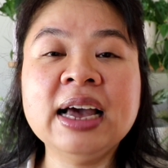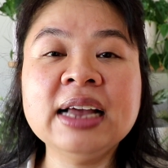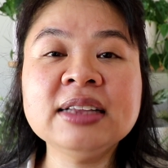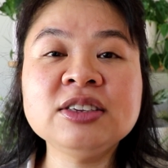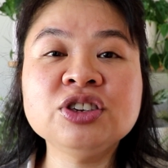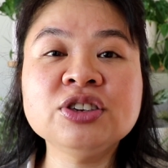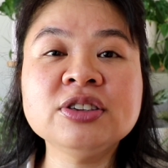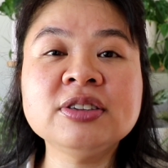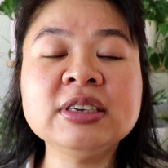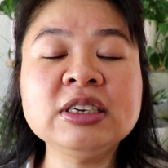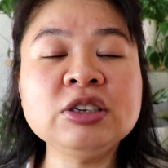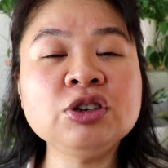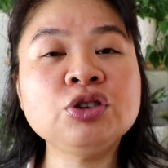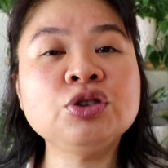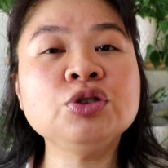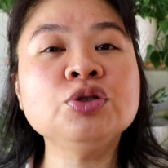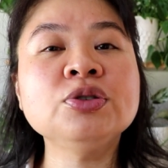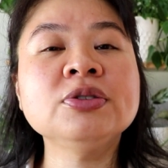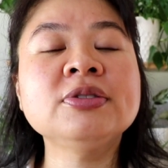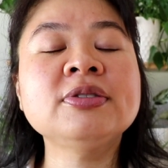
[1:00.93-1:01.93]
that just
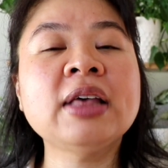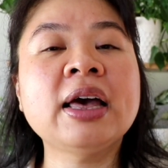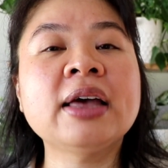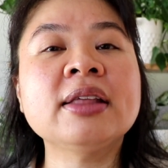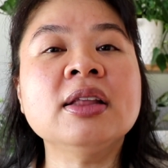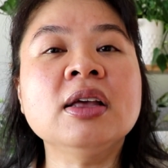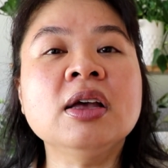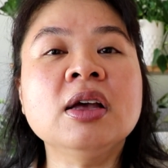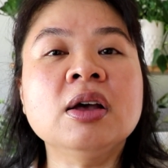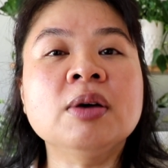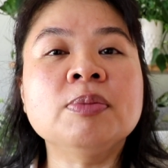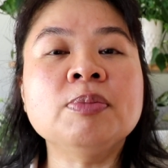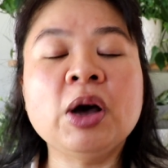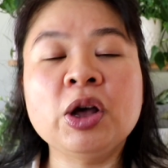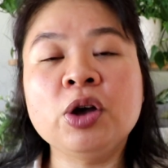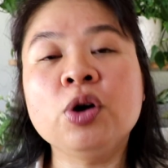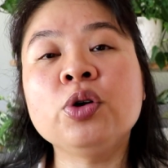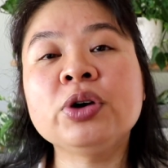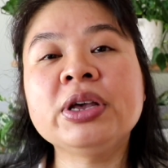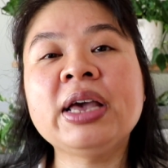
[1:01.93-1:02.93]
ensures that my
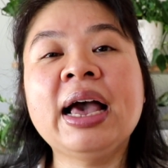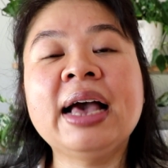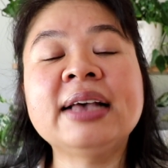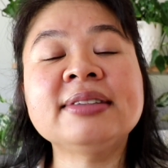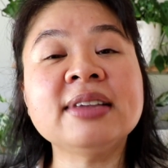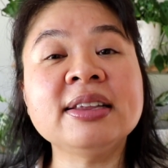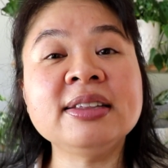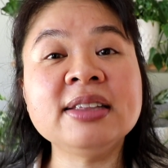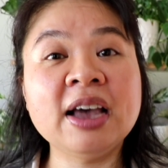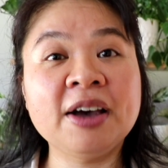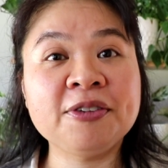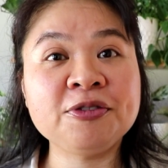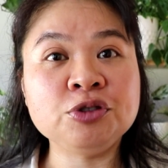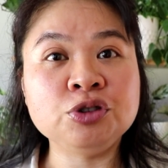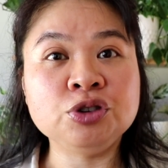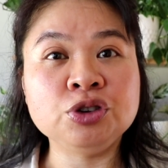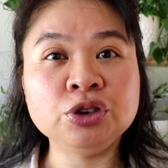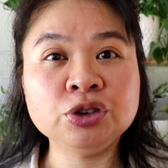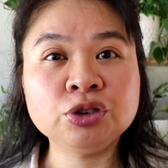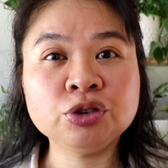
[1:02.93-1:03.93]
Hoya has enough
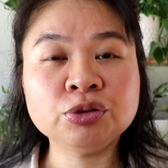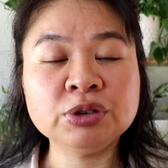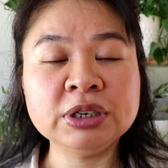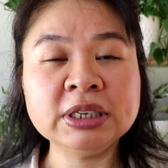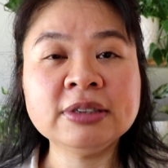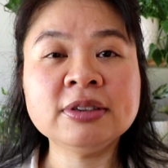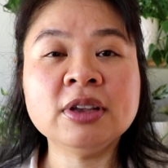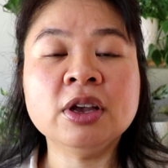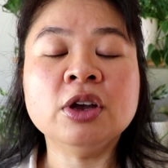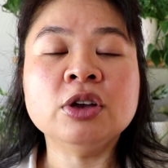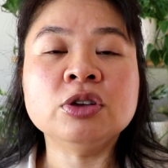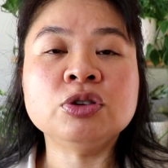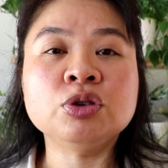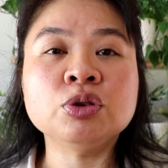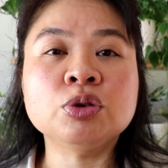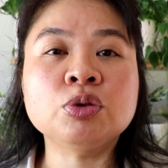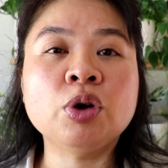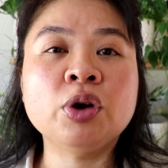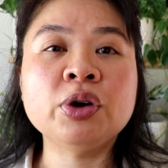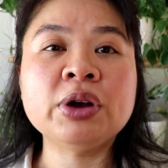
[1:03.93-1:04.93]
nutrients
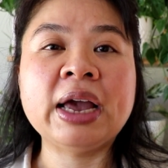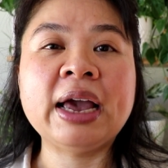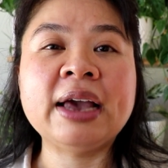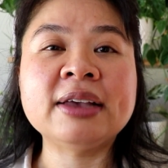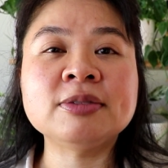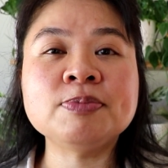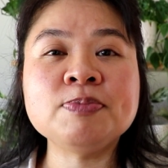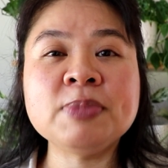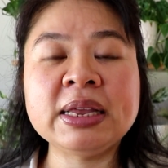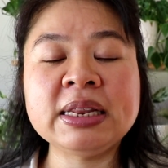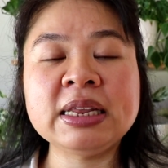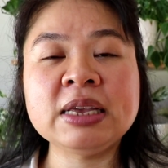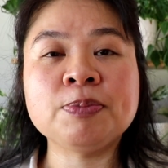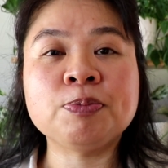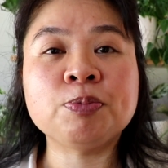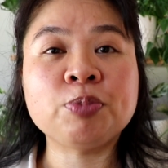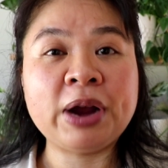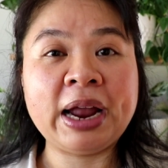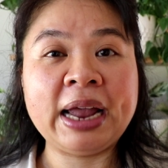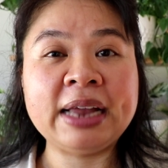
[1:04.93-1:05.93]
to grow as
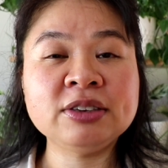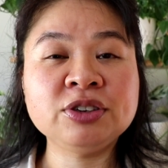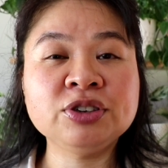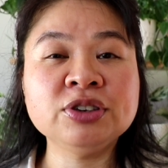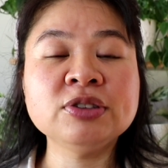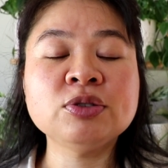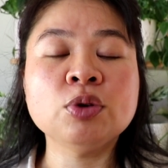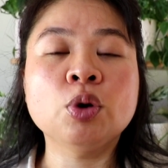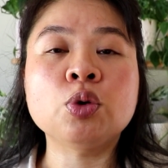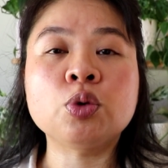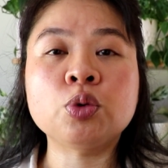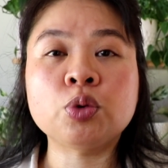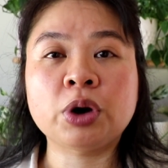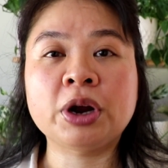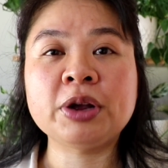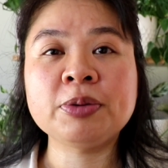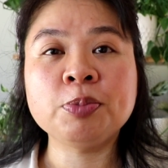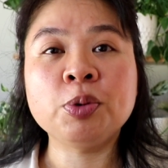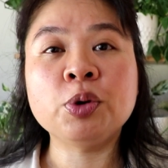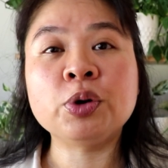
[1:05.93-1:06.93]
many branches or
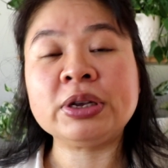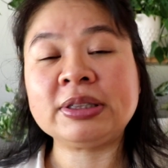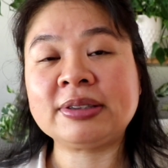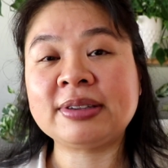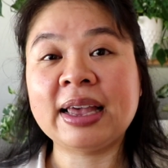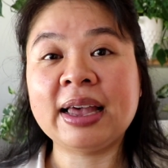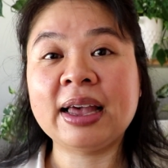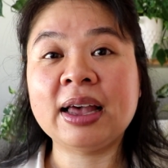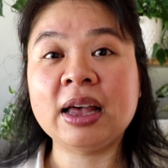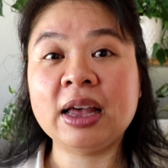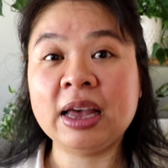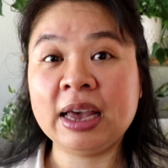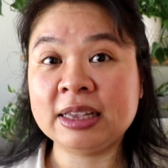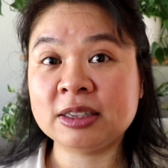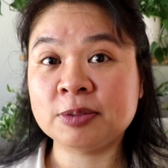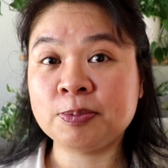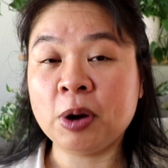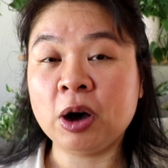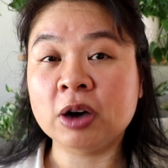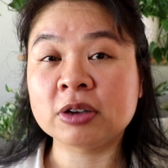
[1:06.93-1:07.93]
growth points
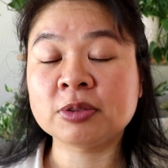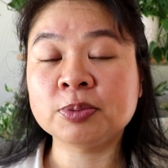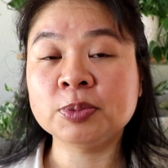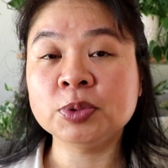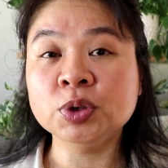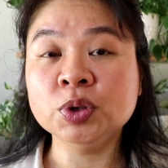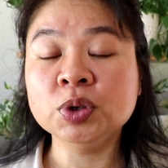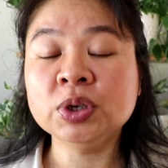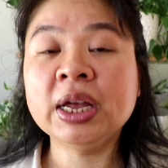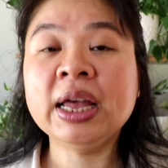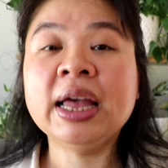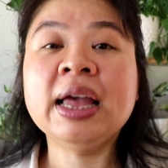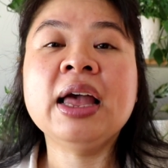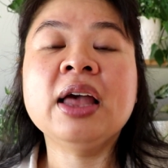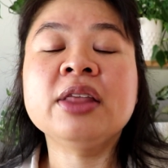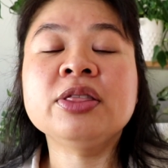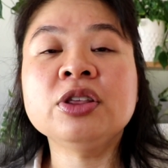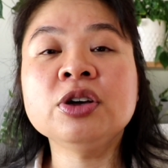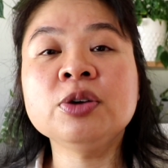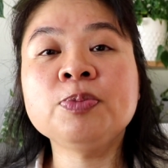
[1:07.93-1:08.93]
as possible.
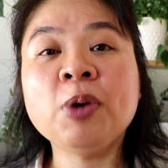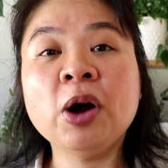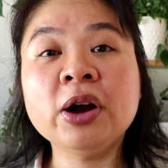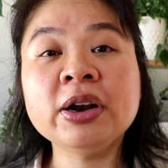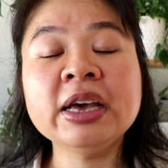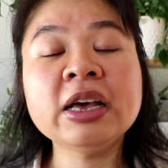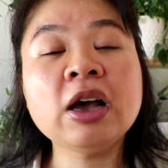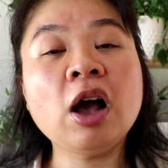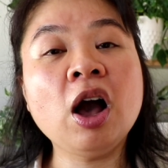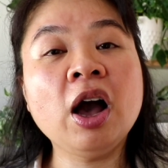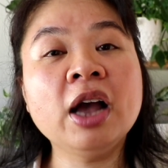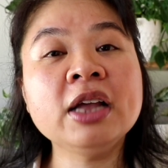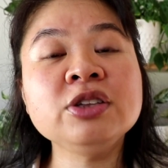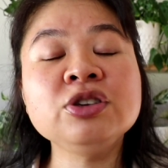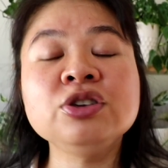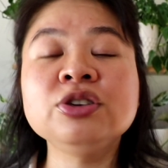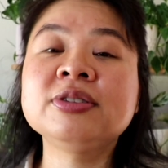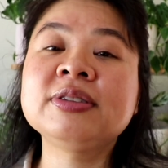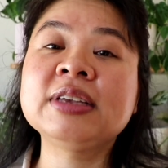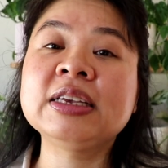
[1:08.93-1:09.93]
The product I
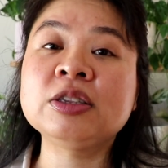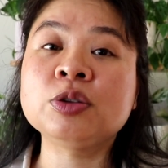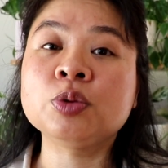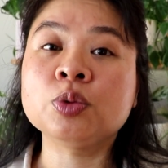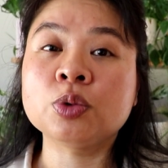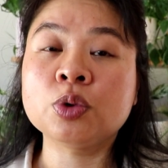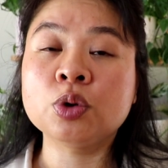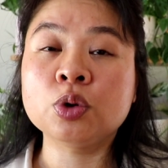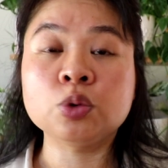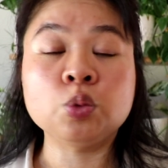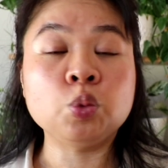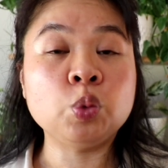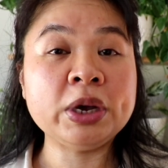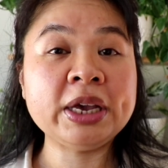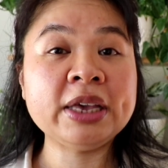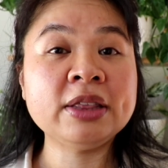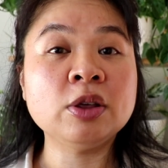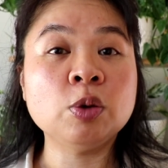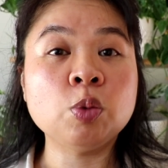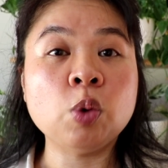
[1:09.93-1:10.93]
use is called
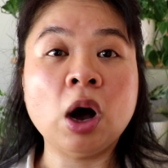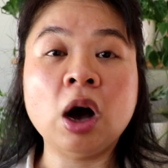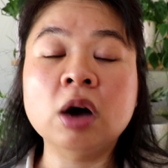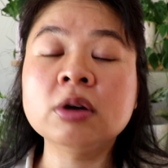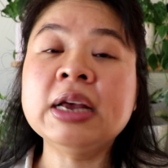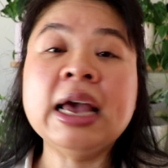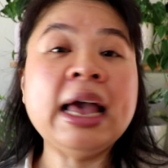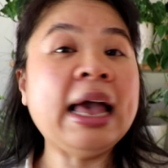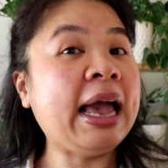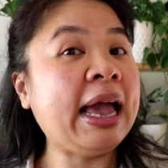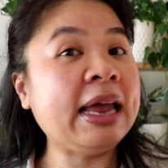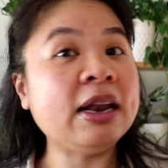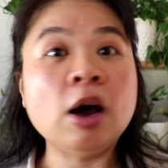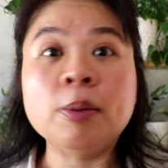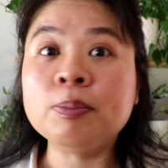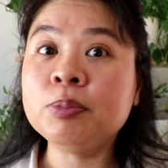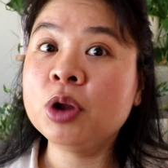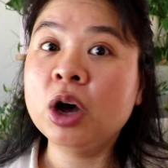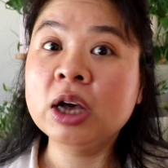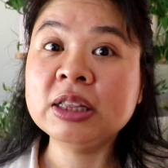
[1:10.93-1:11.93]
We The Wild, and
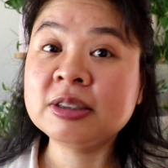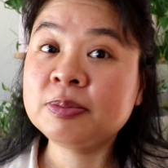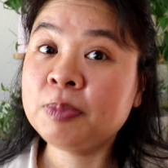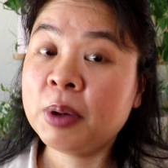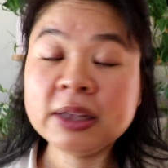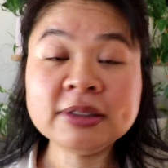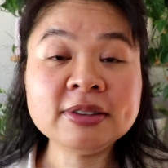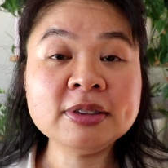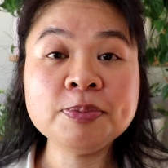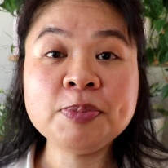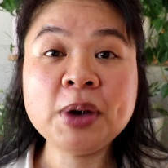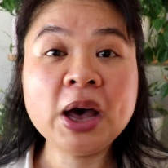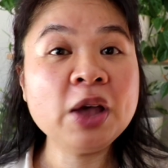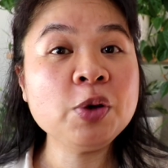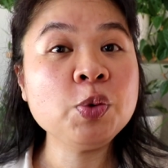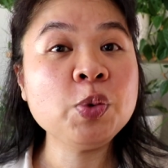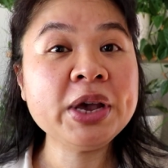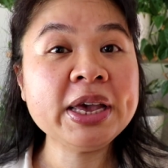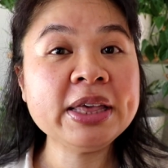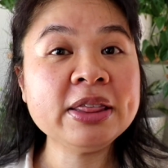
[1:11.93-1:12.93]
I'm not sponsored
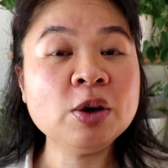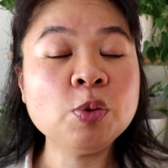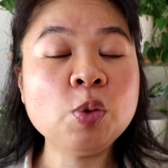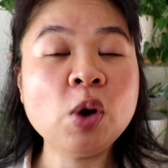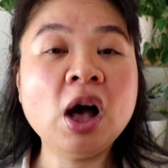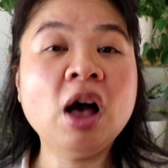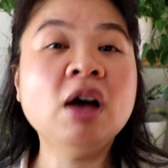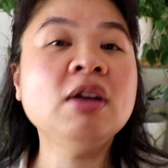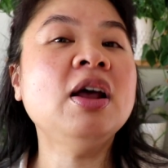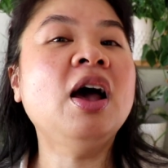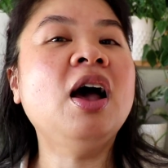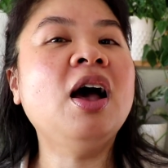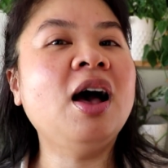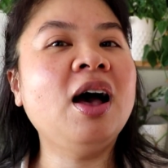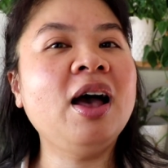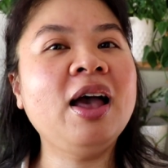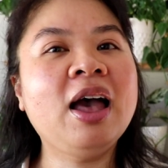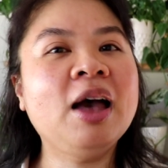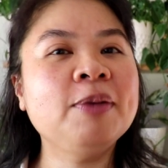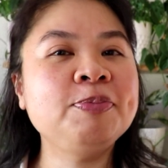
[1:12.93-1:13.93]
by We The Wild.
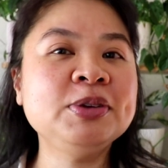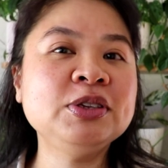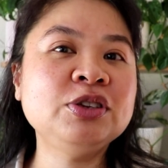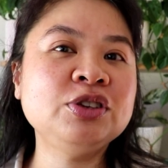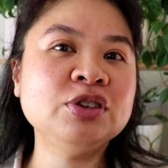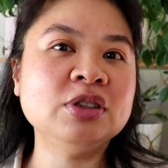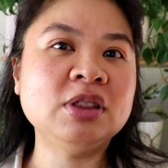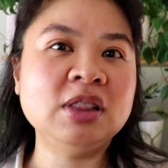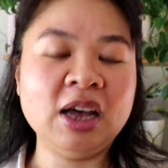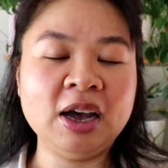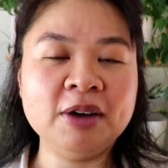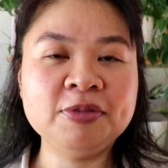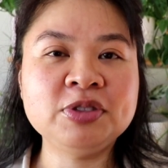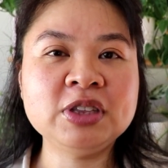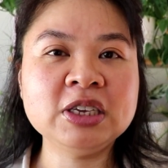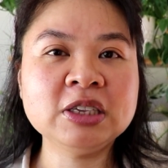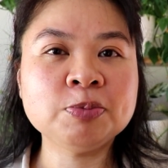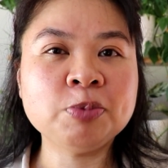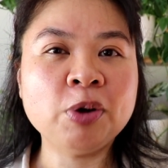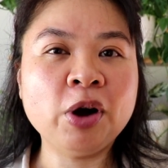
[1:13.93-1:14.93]
I happen to love
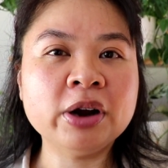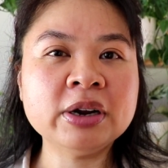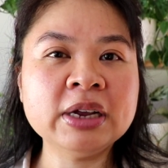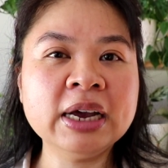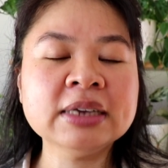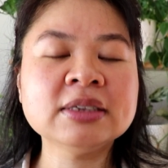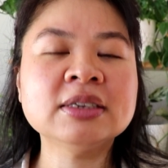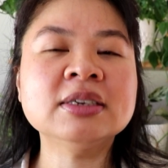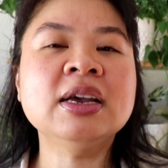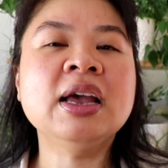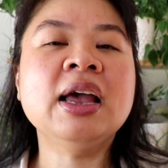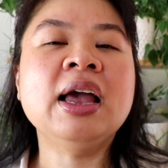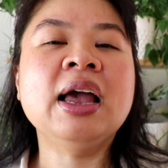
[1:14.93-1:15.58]
this product,